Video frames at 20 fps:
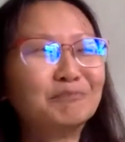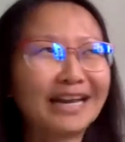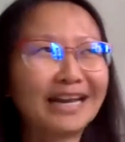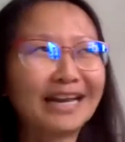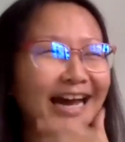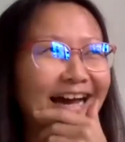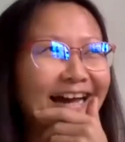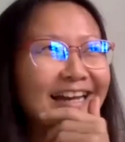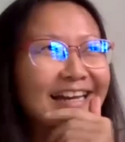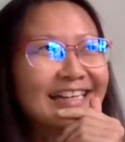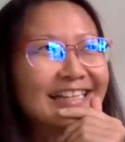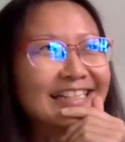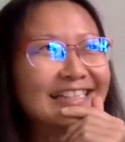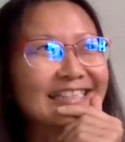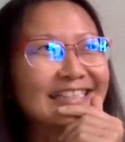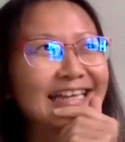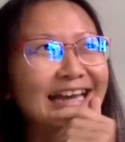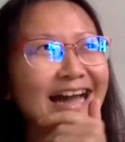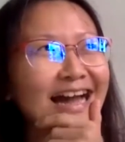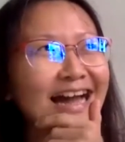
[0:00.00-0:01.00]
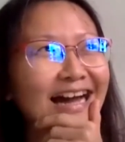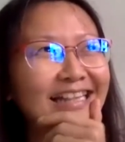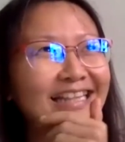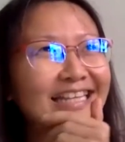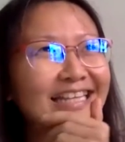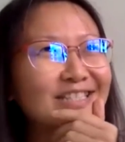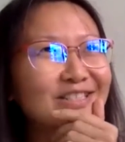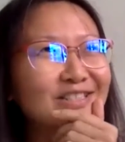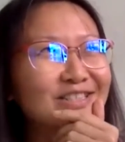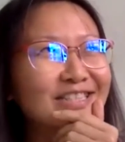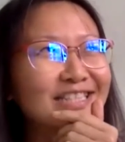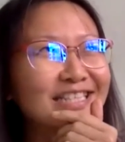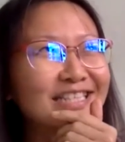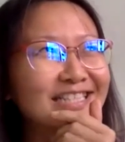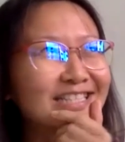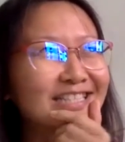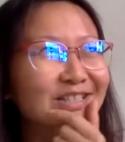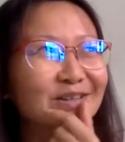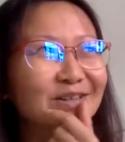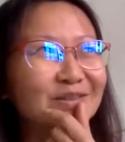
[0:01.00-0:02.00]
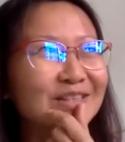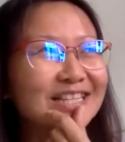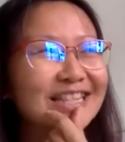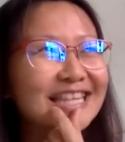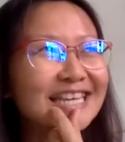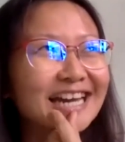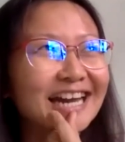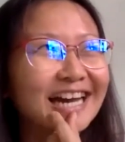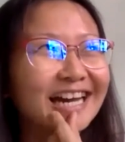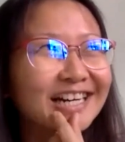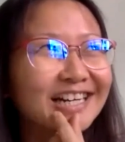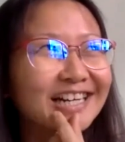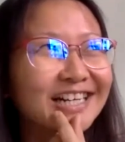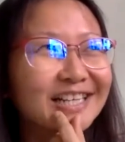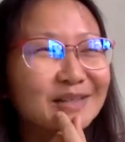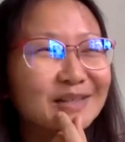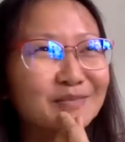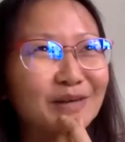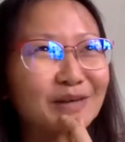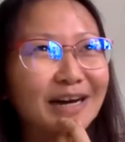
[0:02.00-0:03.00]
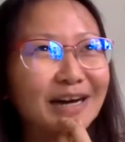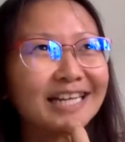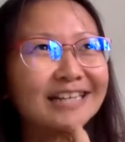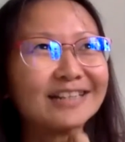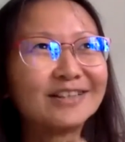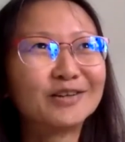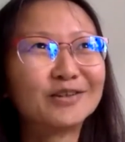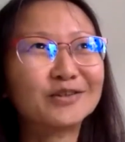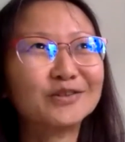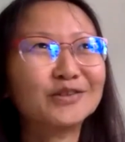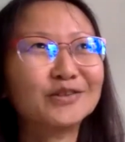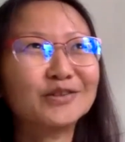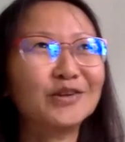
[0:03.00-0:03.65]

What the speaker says: But that's the only thing I heard. But I don't